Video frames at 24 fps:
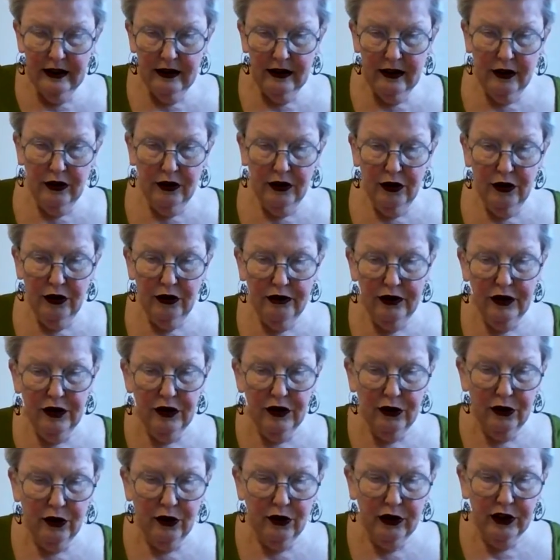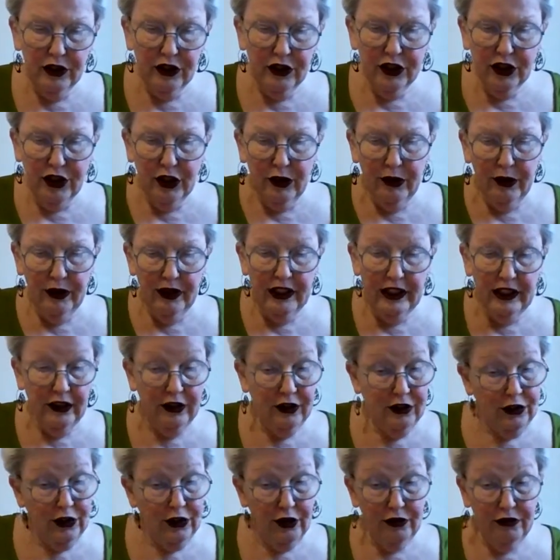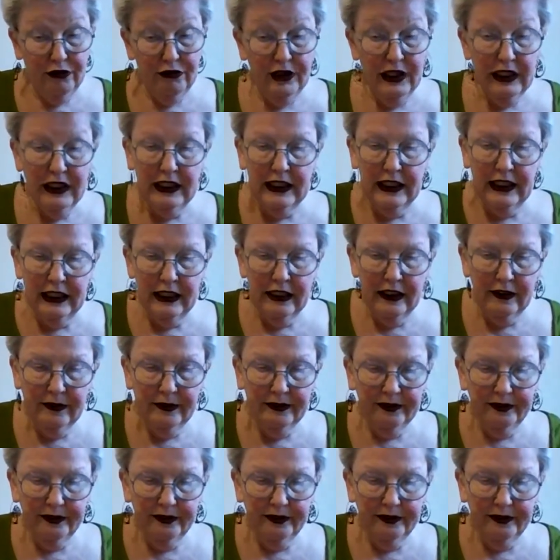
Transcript: The 2 of Swords showing that you don't really